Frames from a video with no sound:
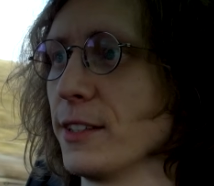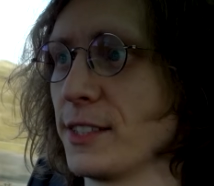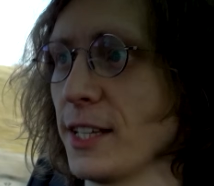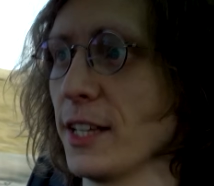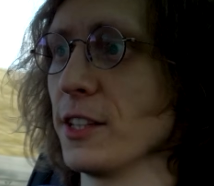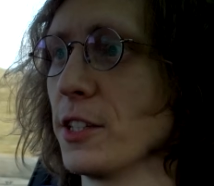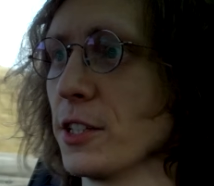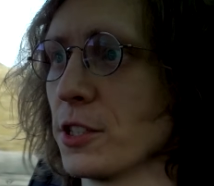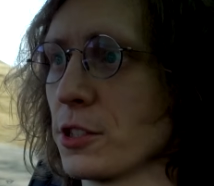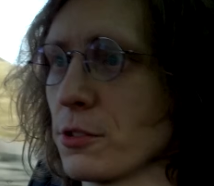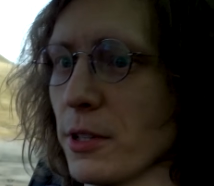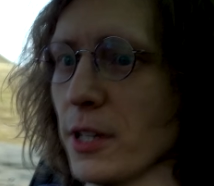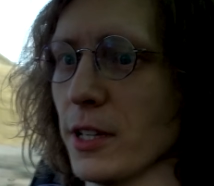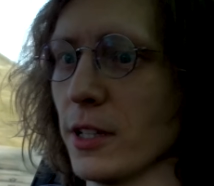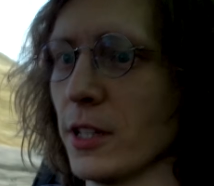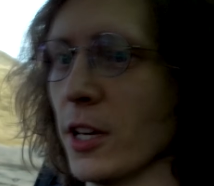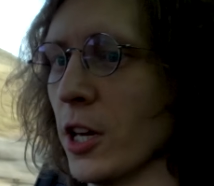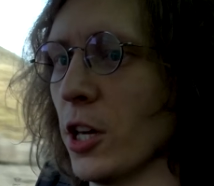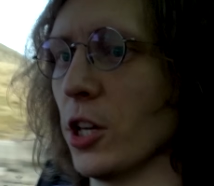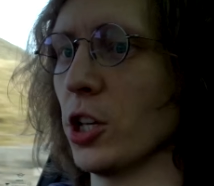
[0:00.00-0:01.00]
the center
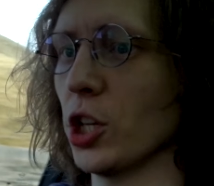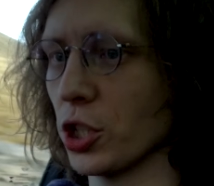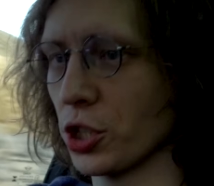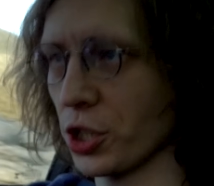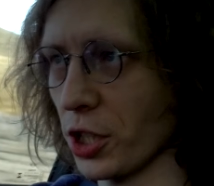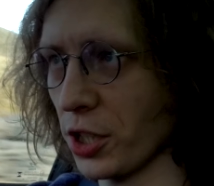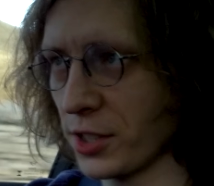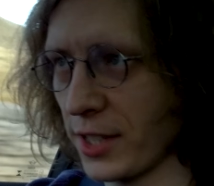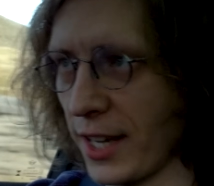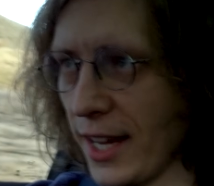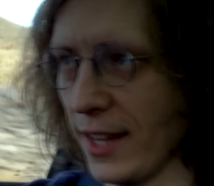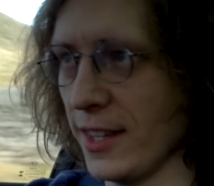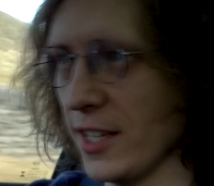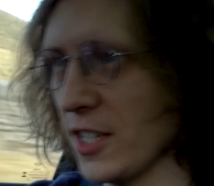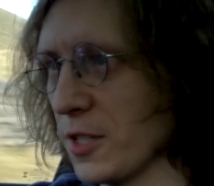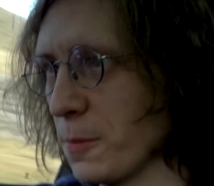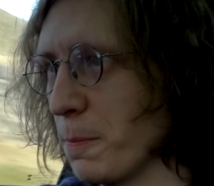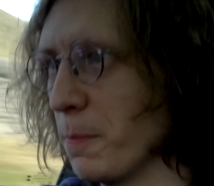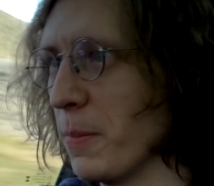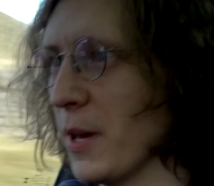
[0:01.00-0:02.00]
screen, you just get
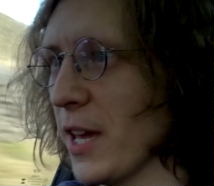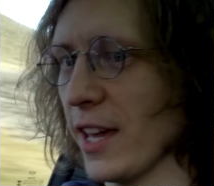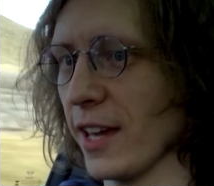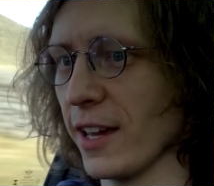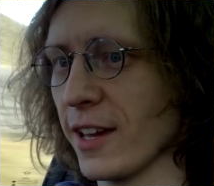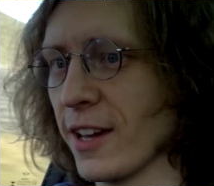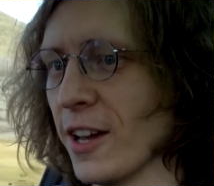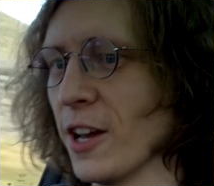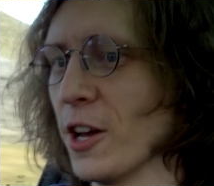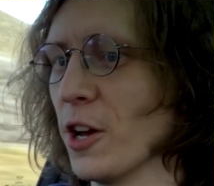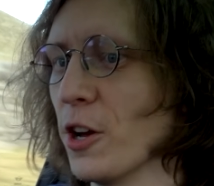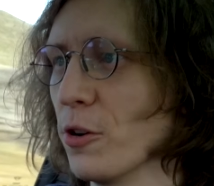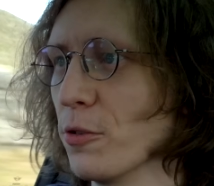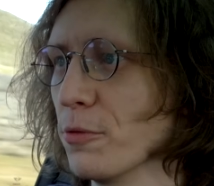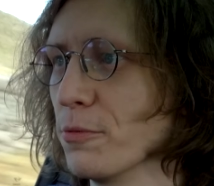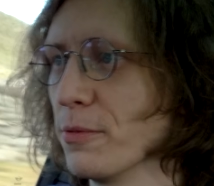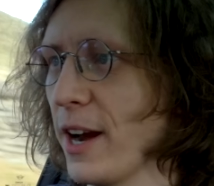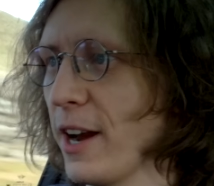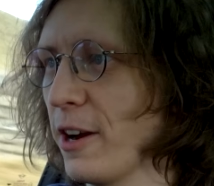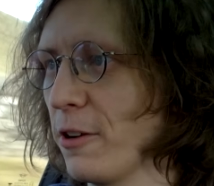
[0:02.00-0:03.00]
this big
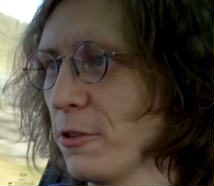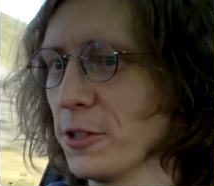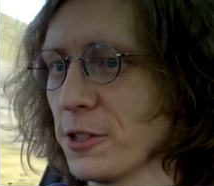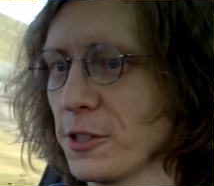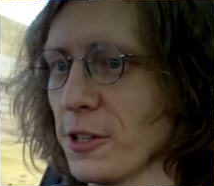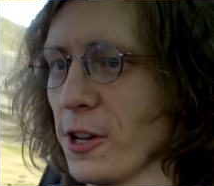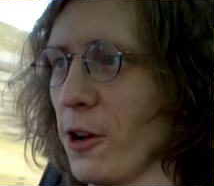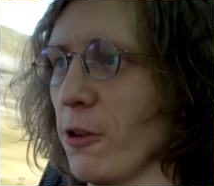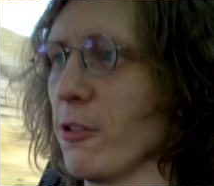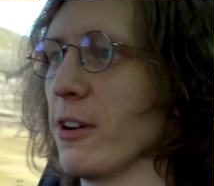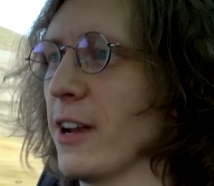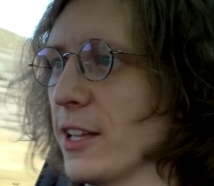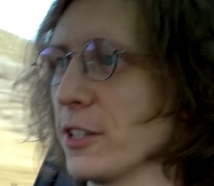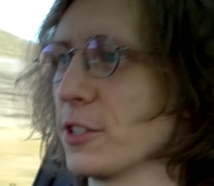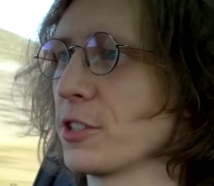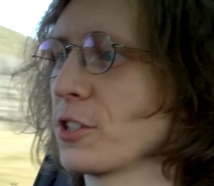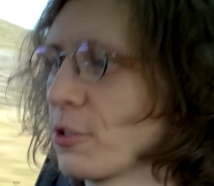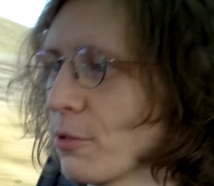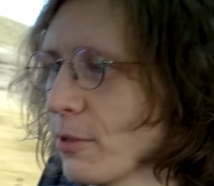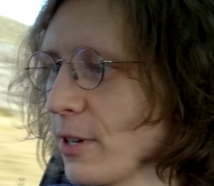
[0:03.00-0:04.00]
round OLED
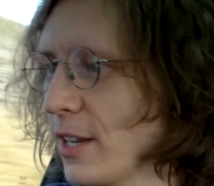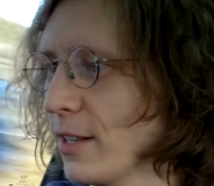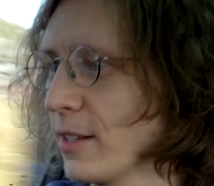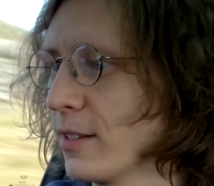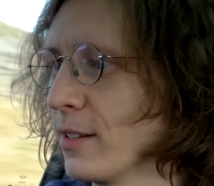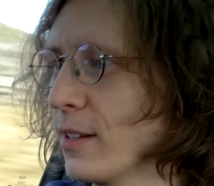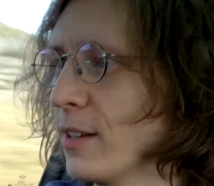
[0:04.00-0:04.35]
screen